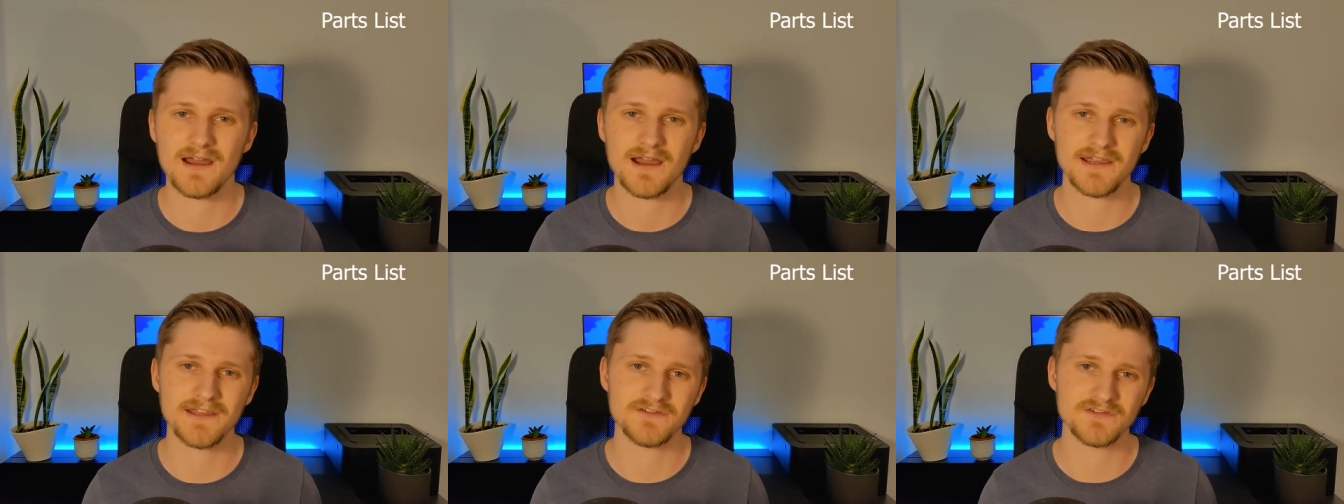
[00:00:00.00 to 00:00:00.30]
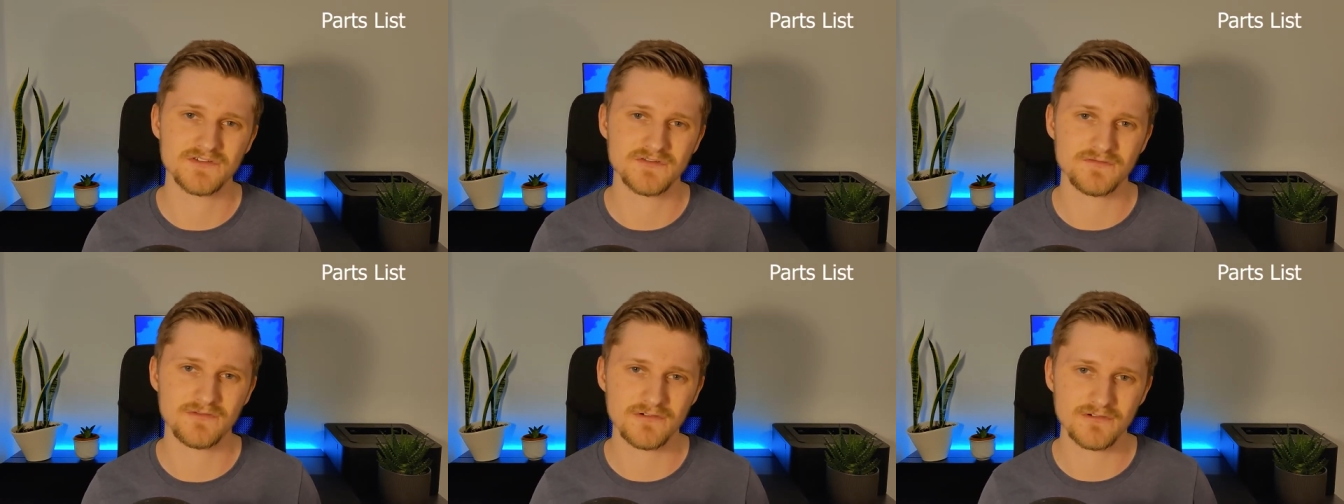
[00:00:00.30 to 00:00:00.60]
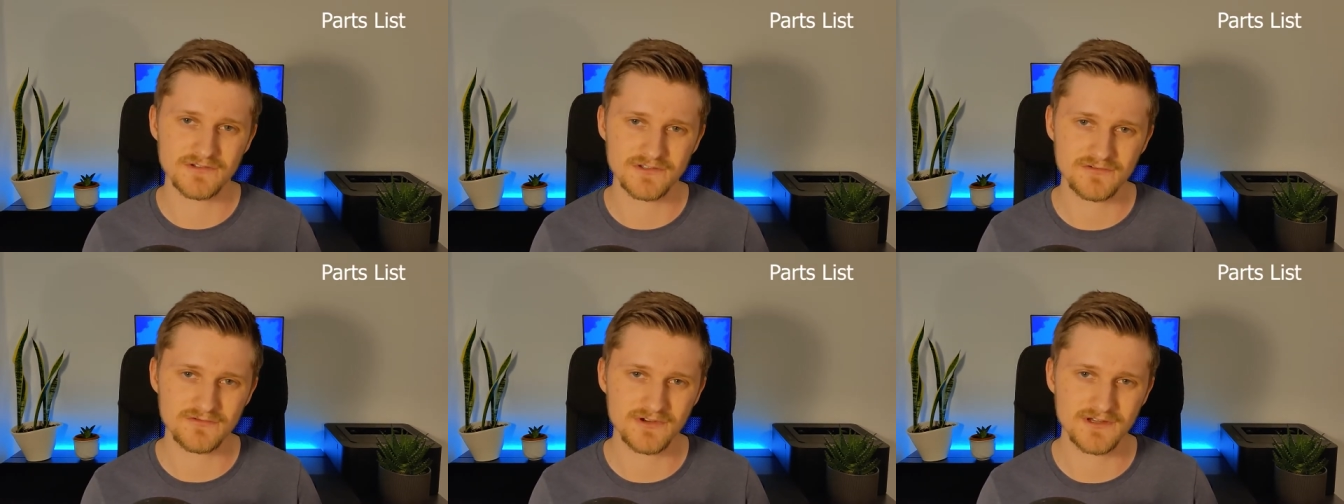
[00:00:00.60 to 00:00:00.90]
I used
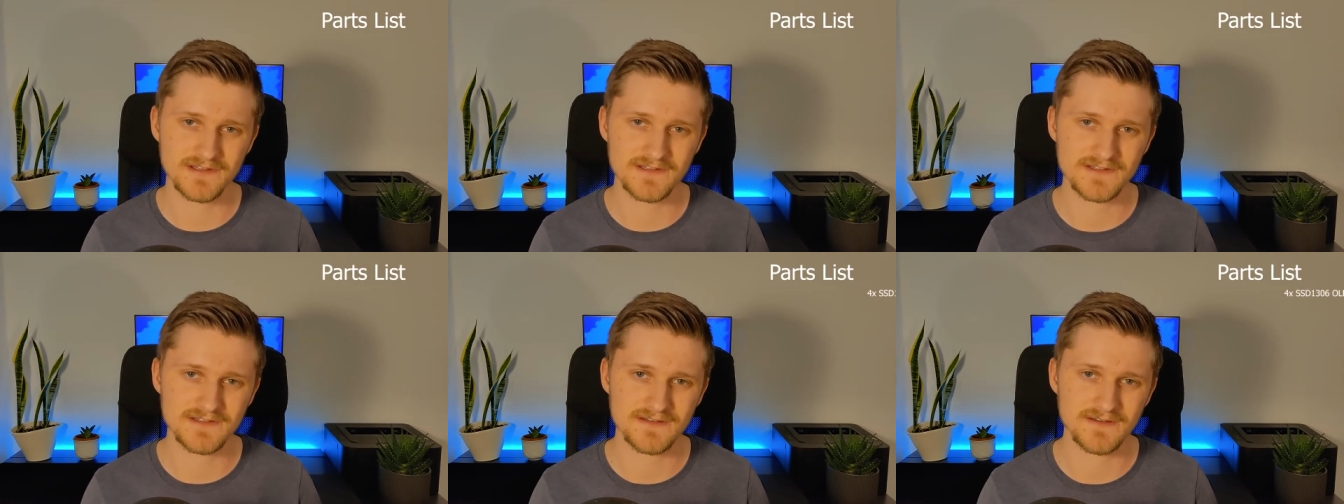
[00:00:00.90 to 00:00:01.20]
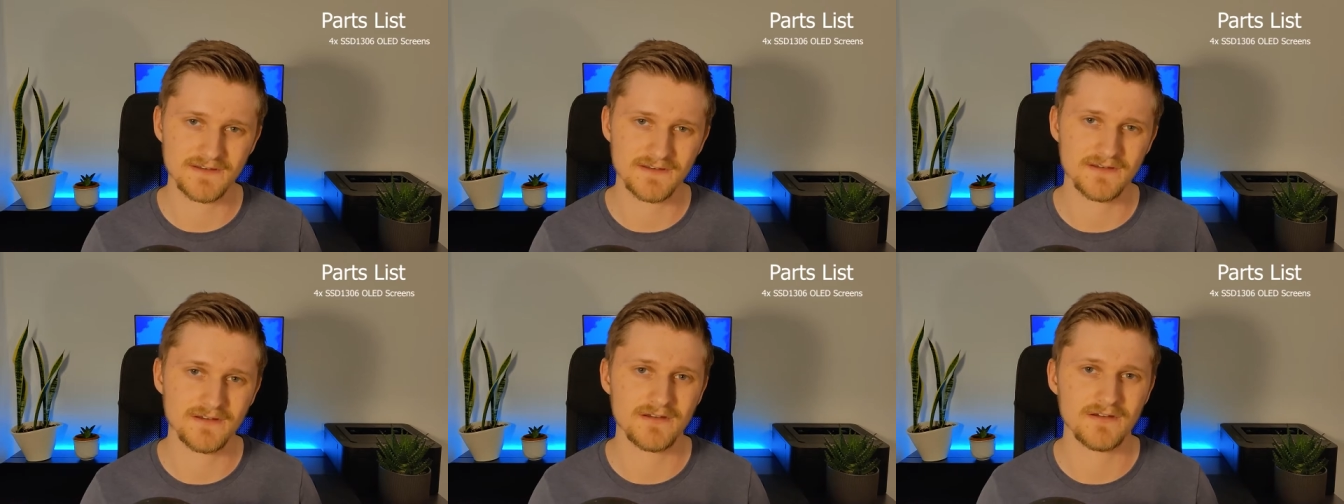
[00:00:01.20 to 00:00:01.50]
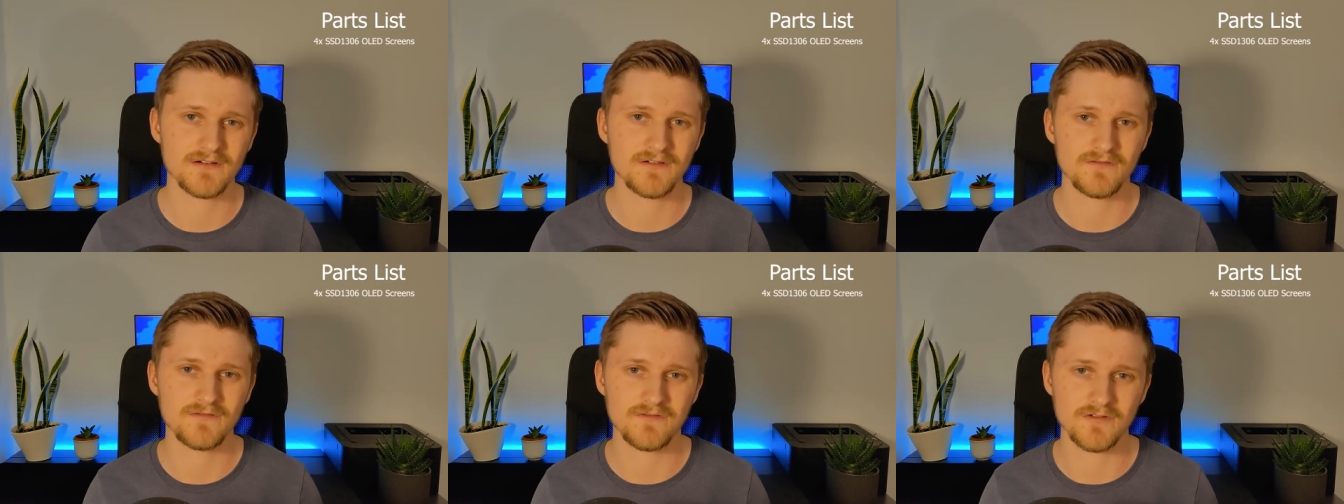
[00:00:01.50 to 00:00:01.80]
four screens,
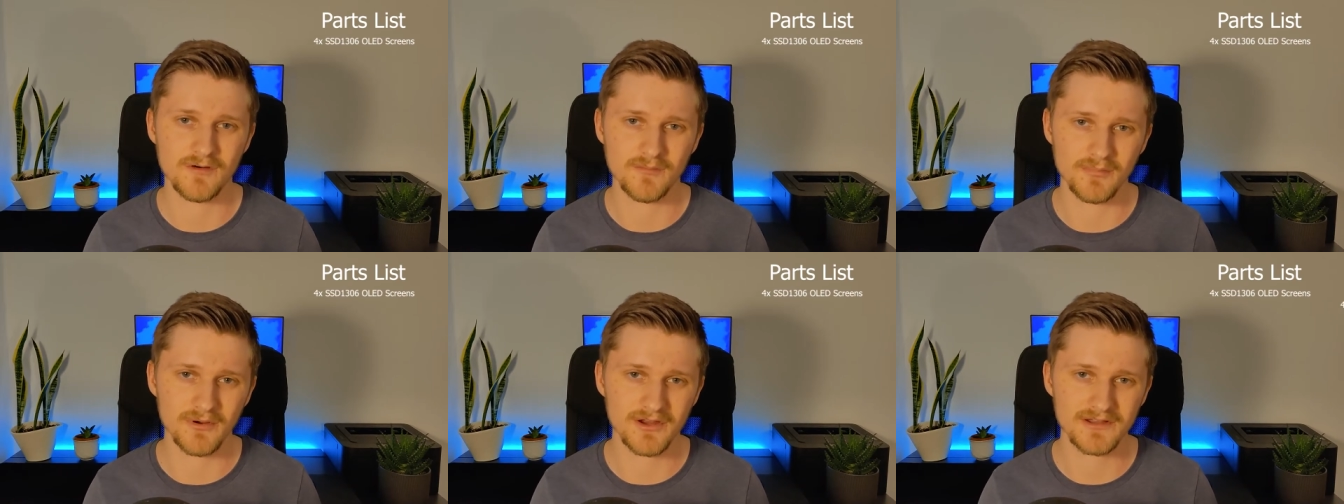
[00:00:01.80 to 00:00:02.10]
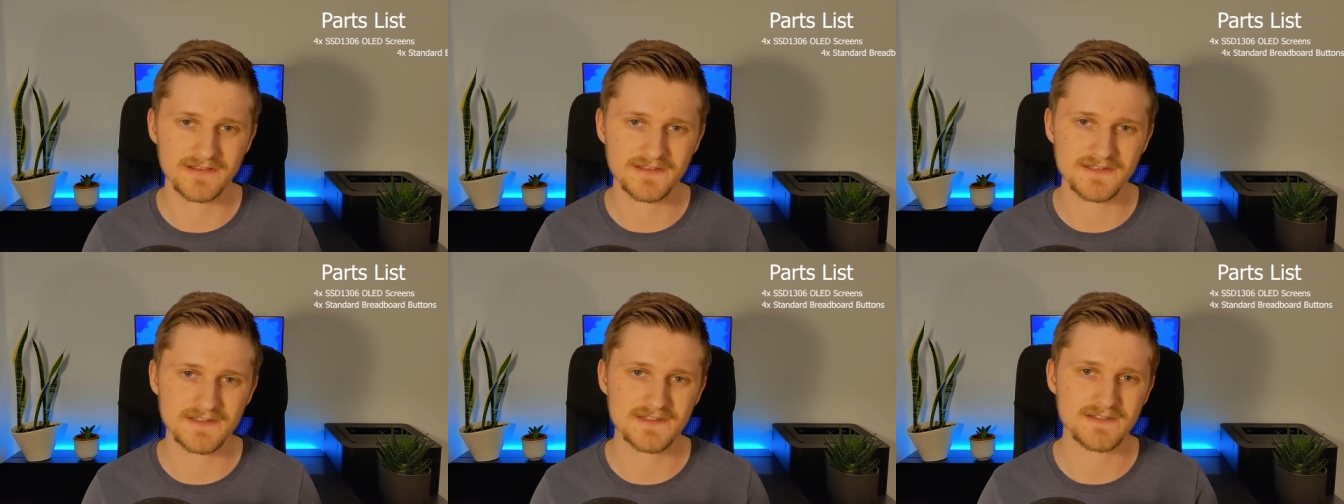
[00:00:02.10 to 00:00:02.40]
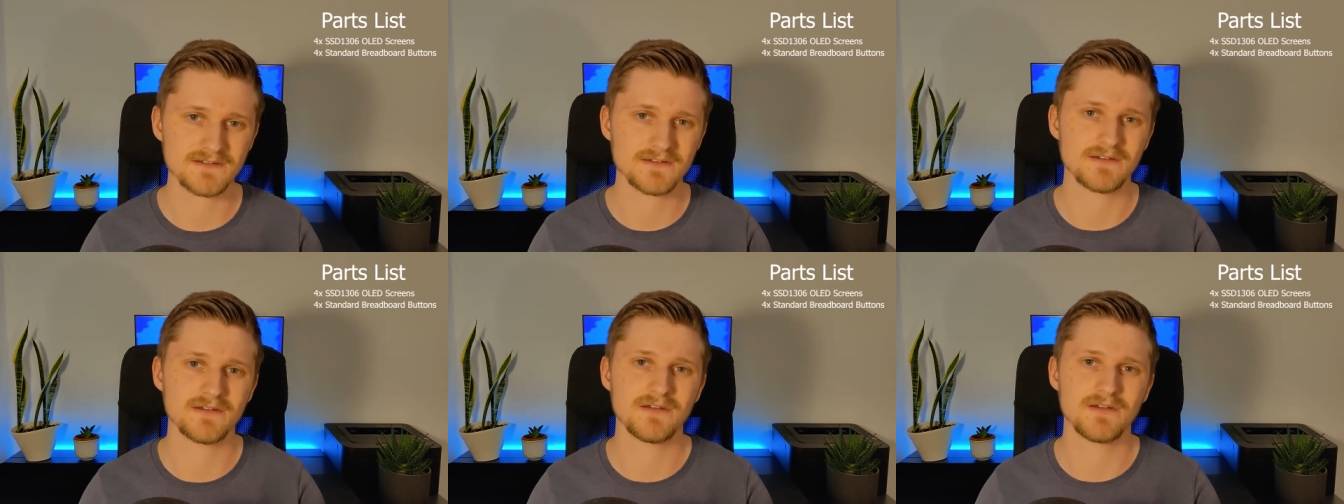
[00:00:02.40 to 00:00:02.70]
four
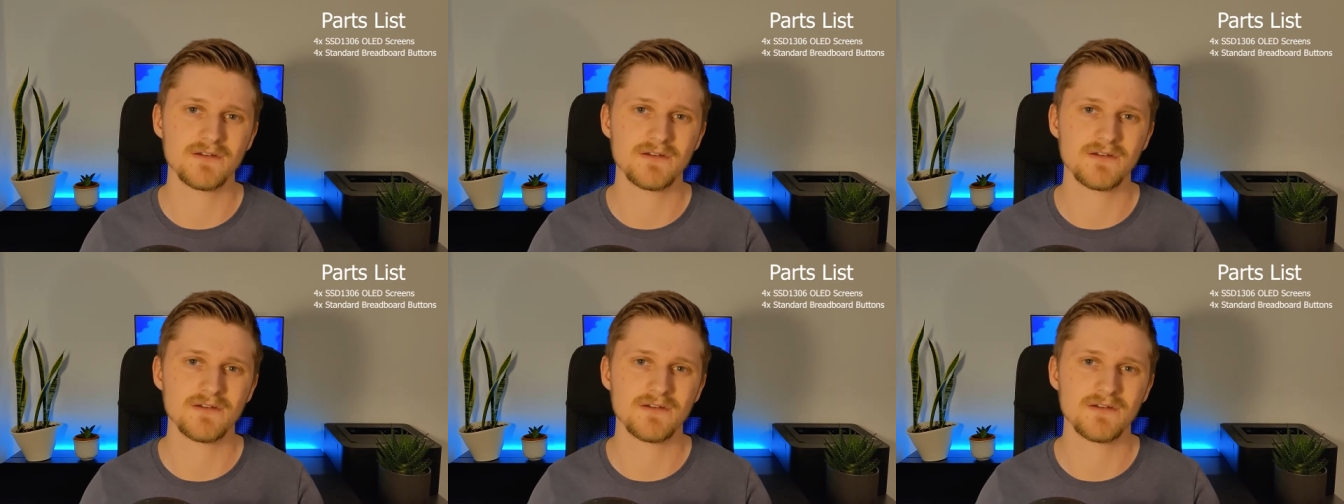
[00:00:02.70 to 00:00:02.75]
buttons,